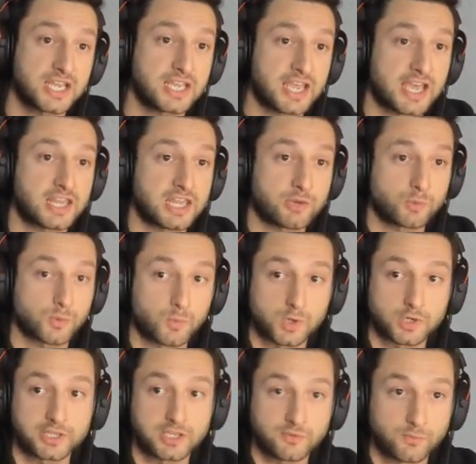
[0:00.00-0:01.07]
yeah, they were
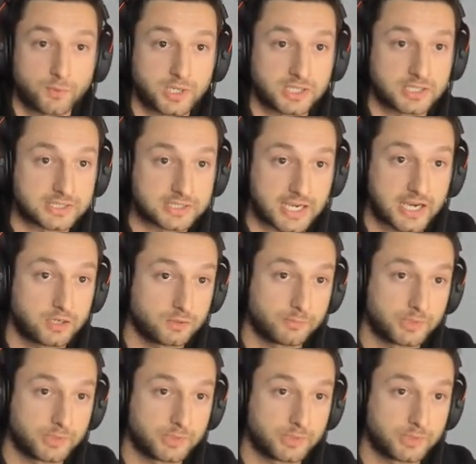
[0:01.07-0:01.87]
worthy of winning the title,